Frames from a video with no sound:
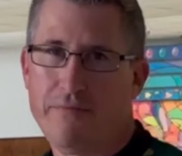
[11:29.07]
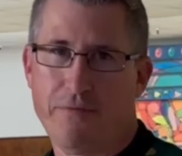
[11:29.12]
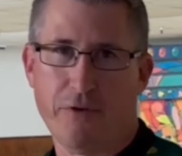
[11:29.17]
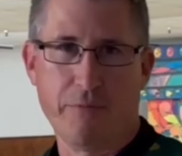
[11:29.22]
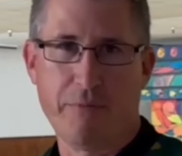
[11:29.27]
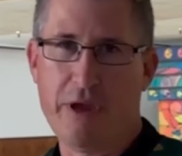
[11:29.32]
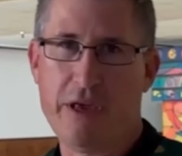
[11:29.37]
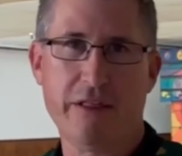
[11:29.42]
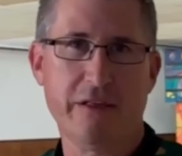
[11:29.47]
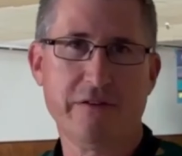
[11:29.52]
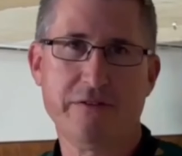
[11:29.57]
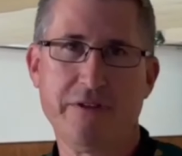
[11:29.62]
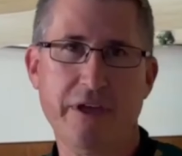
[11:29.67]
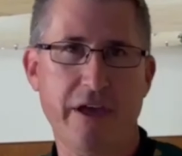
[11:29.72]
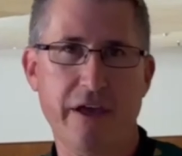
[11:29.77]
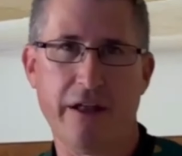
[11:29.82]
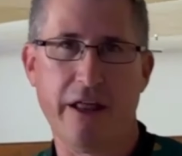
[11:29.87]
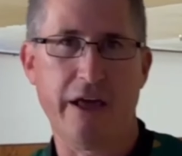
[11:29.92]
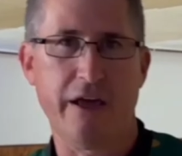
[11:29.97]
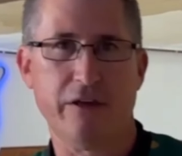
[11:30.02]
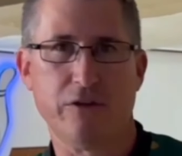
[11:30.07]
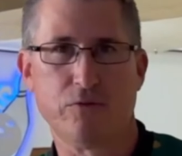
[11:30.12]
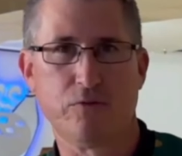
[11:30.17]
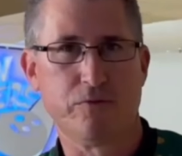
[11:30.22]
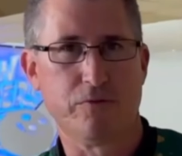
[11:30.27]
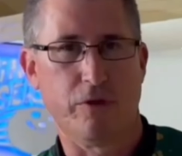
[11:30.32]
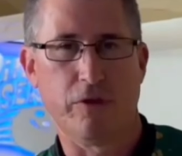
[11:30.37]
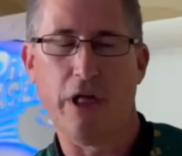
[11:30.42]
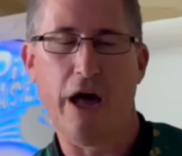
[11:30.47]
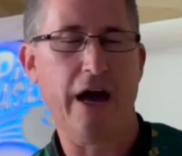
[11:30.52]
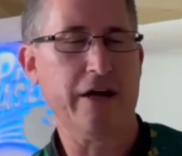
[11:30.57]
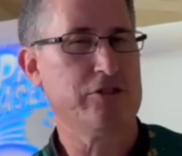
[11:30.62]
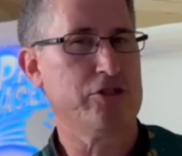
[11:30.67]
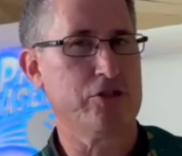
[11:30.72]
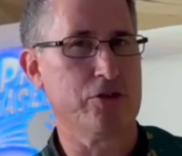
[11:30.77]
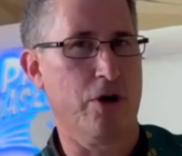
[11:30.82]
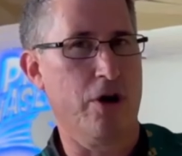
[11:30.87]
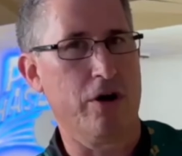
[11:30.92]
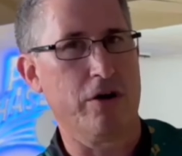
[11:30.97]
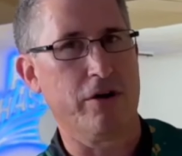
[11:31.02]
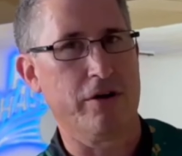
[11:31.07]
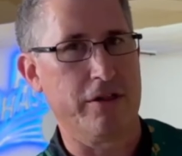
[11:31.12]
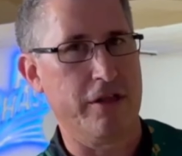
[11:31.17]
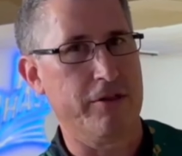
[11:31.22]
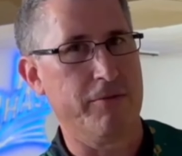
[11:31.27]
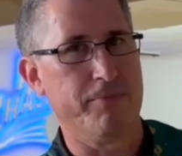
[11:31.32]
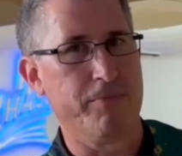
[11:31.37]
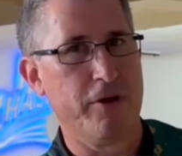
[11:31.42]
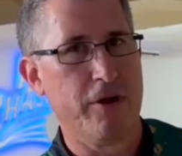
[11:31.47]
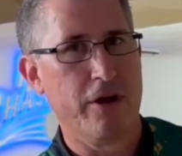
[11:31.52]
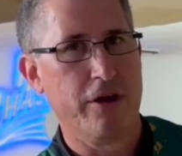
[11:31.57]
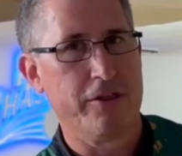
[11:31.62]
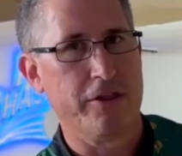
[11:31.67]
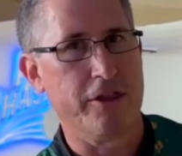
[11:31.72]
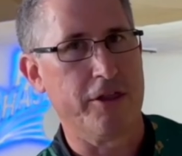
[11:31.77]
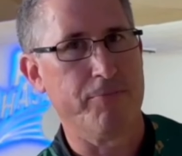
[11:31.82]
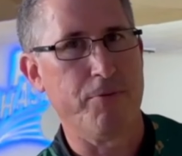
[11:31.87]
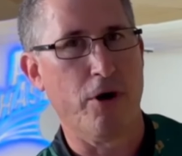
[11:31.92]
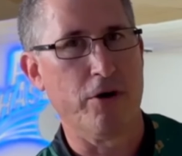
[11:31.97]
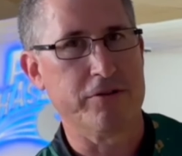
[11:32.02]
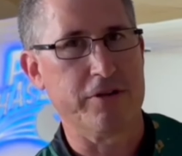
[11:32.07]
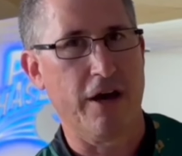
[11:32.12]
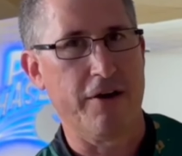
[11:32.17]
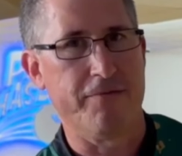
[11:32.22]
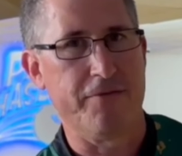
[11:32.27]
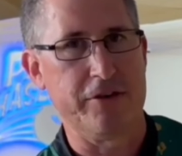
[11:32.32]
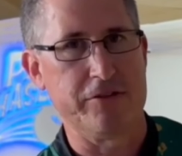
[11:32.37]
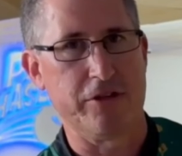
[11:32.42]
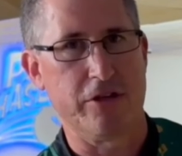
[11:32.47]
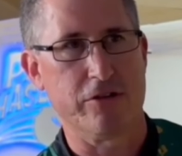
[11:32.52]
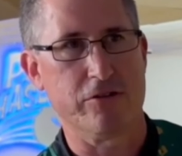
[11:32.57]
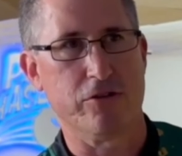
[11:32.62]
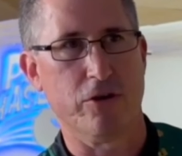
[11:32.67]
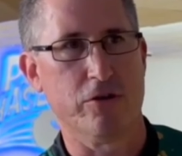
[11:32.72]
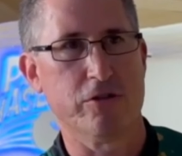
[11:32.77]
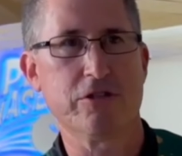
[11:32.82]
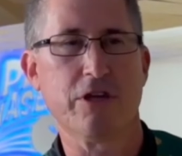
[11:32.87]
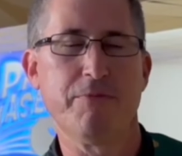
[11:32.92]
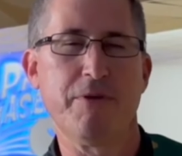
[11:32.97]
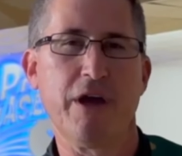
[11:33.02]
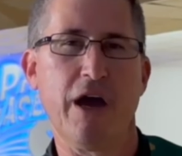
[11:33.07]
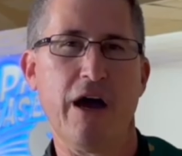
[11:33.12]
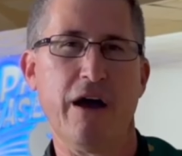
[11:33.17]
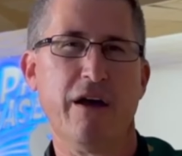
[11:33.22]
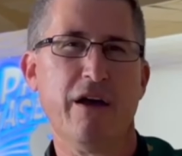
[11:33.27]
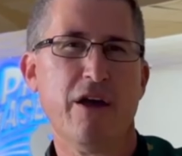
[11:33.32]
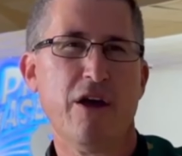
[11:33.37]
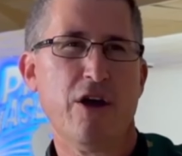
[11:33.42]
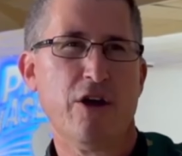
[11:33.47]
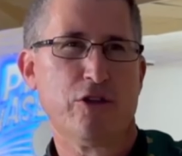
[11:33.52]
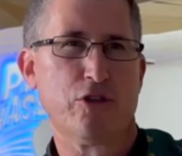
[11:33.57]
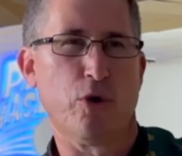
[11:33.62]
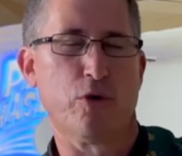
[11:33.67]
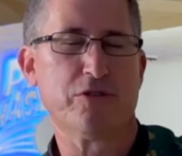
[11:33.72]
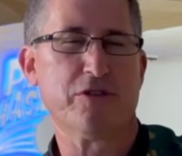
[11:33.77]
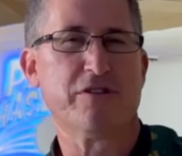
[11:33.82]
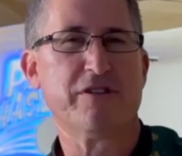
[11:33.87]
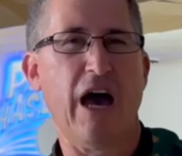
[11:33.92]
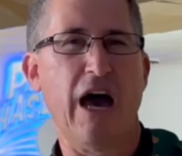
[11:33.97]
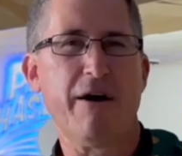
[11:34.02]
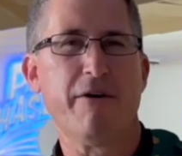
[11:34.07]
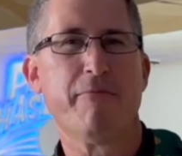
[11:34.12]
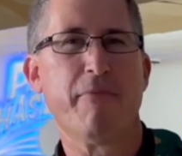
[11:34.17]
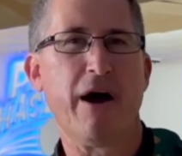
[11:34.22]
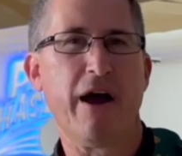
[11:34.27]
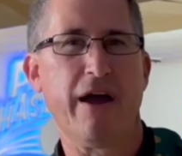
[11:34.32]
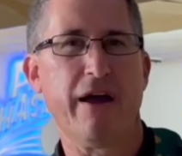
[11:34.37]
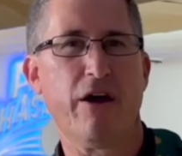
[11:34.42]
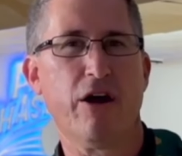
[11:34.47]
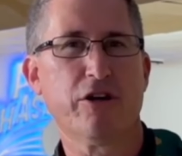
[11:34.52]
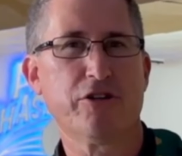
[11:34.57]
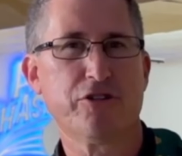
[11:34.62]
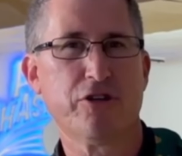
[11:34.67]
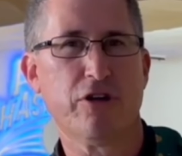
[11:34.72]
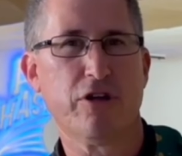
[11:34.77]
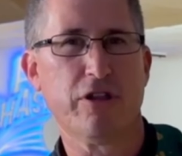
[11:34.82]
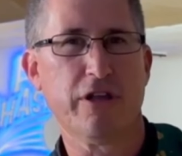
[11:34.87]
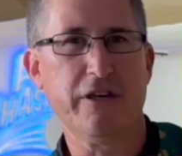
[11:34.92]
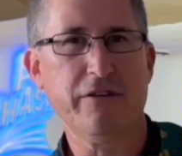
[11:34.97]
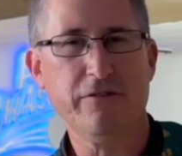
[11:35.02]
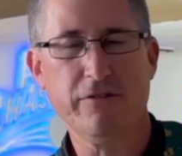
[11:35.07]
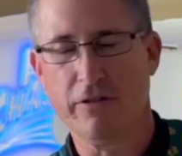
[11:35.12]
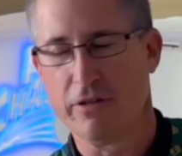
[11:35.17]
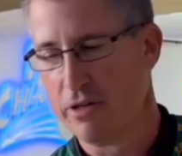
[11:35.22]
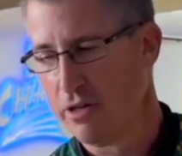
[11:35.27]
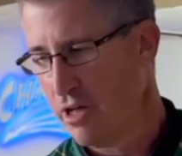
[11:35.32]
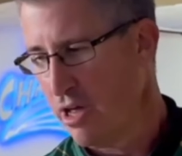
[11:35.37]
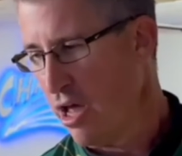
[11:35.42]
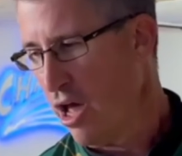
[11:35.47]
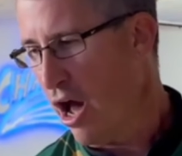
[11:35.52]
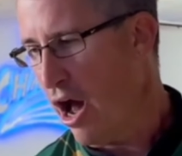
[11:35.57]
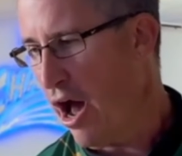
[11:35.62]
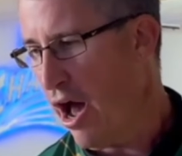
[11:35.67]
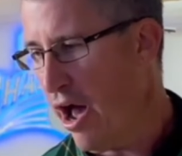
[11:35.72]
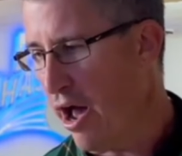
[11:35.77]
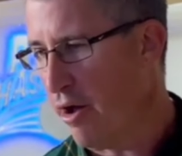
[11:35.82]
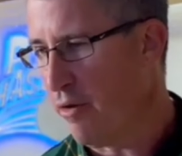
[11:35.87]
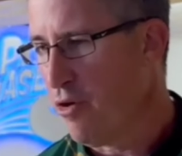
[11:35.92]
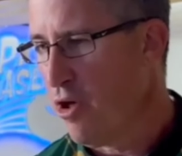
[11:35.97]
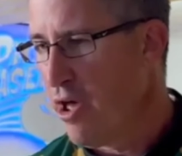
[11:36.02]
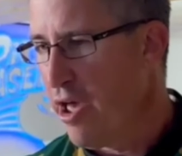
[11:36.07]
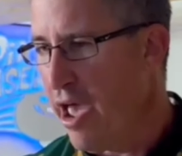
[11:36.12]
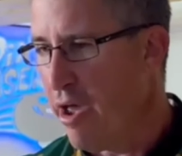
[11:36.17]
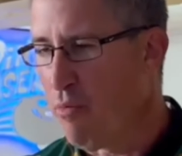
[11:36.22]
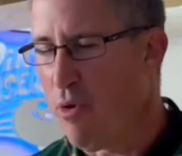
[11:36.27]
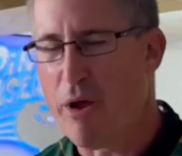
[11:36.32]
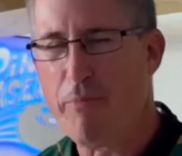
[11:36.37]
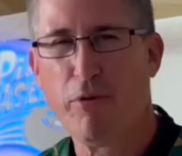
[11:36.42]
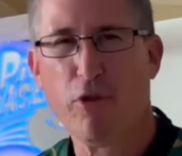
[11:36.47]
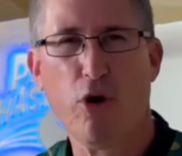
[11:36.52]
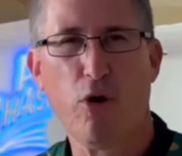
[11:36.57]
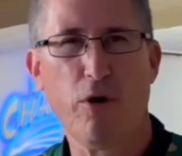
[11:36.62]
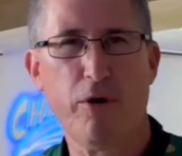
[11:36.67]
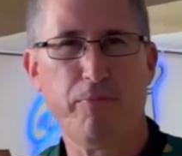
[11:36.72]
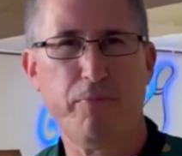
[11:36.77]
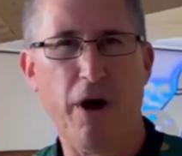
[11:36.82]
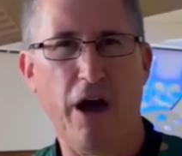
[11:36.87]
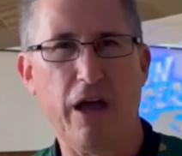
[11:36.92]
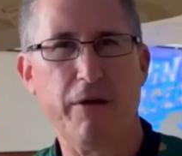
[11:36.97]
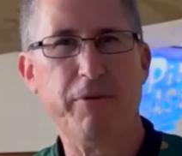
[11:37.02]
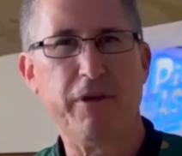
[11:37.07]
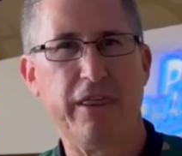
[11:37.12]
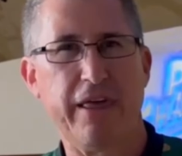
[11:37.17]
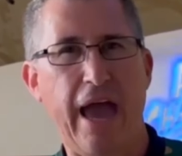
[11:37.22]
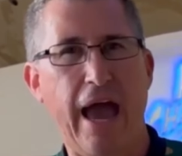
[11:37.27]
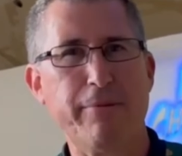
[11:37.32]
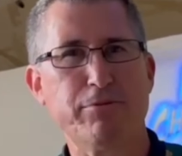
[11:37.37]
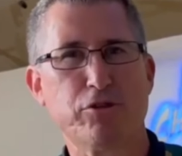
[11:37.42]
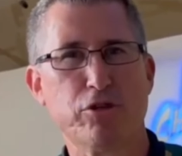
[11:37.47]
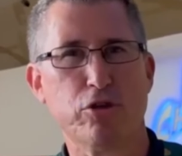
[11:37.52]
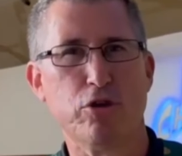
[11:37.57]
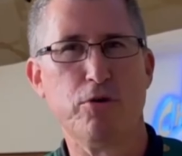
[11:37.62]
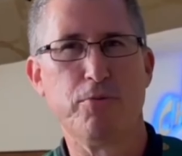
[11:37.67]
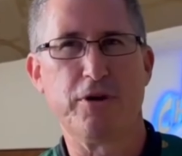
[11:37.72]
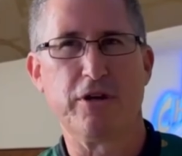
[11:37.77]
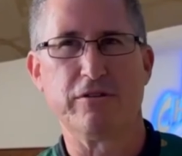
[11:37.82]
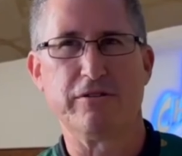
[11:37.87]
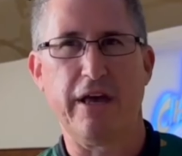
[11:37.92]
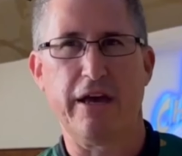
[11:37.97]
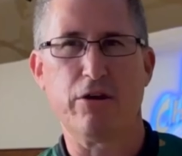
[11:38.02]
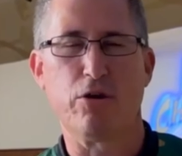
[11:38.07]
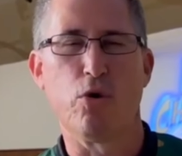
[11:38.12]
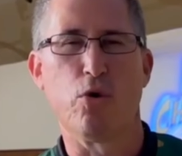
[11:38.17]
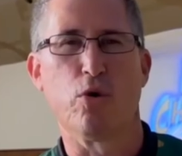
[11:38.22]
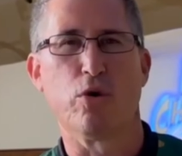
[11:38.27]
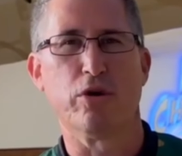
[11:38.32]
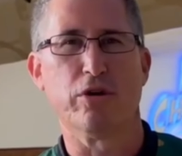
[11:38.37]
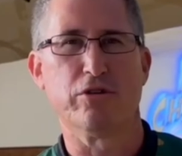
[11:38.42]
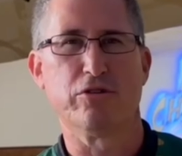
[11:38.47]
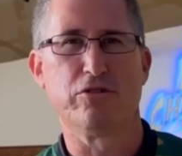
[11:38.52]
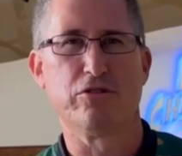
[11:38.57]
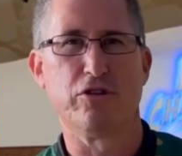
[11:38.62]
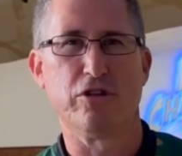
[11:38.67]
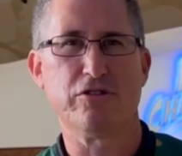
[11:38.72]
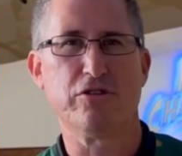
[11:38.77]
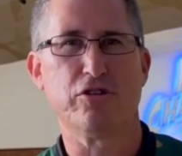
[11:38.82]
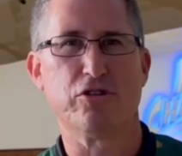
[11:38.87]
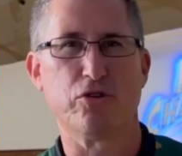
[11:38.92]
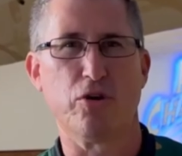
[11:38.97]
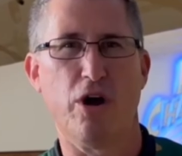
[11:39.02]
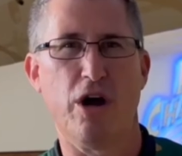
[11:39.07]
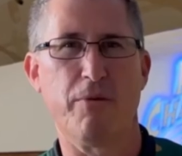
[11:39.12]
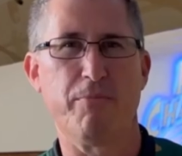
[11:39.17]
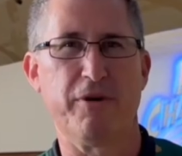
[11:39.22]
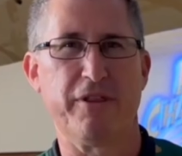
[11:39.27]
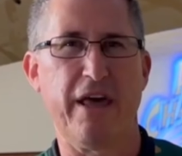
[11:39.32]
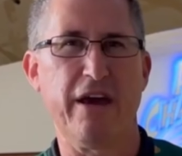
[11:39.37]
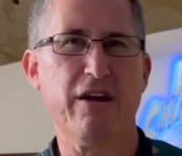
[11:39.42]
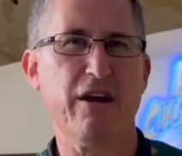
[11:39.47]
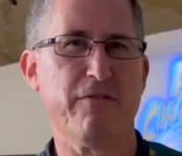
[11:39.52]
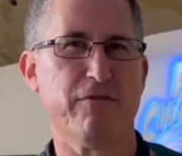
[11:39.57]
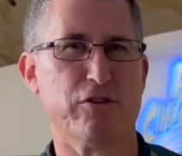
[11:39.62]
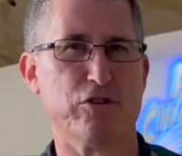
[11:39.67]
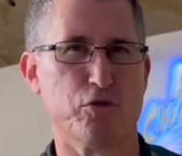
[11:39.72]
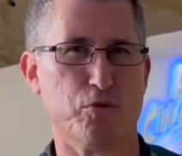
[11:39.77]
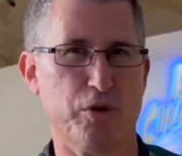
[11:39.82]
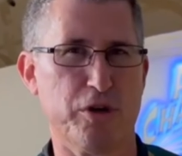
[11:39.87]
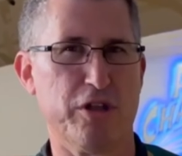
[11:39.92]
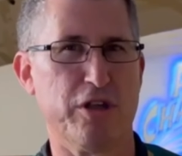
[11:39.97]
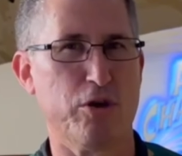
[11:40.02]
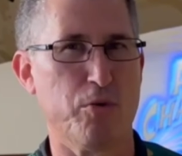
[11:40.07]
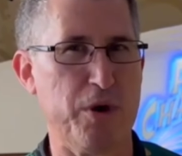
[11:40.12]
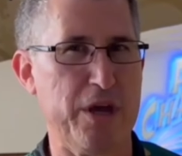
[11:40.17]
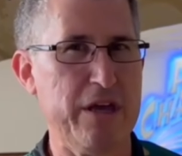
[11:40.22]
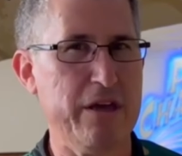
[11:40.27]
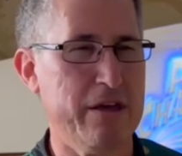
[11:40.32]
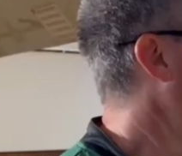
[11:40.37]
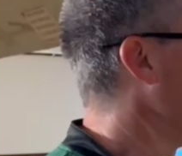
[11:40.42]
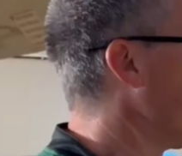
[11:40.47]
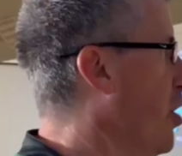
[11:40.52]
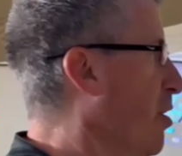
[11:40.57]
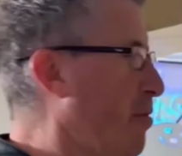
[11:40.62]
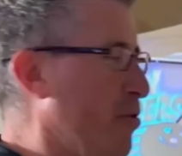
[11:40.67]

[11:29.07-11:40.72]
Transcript: For me, this DNA is a lot stronger than the Proton Physix. So it's gonna be on towards the top of my arsenal list. And right below it would probably be the Absolute, because that core is just as strong, but that cover is really weak. So I'm